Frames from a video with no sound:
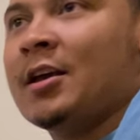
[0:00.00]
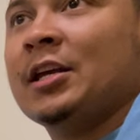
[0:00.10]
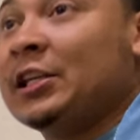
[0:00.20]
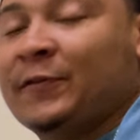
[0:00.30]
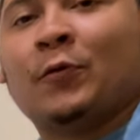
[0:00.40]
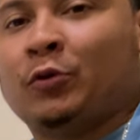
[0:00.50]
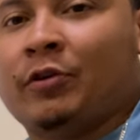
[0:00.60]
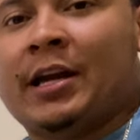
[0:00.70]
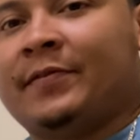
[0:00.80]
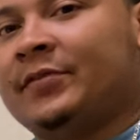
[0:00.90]
his
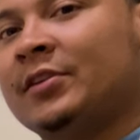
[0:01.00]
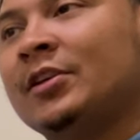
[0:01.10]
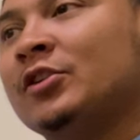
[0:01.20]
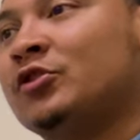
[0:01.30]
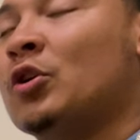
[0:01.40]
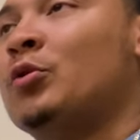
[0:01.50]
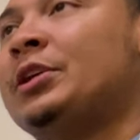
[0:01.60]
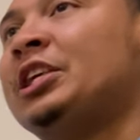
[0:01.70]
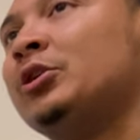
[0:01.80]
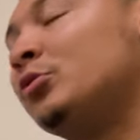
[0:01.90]
photographs. So
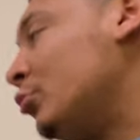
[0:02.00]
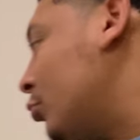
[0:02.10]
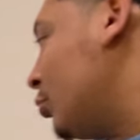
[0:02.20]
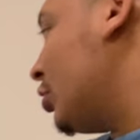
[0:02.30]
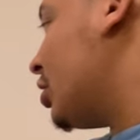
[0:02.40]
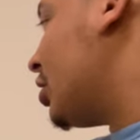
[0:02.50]
he'll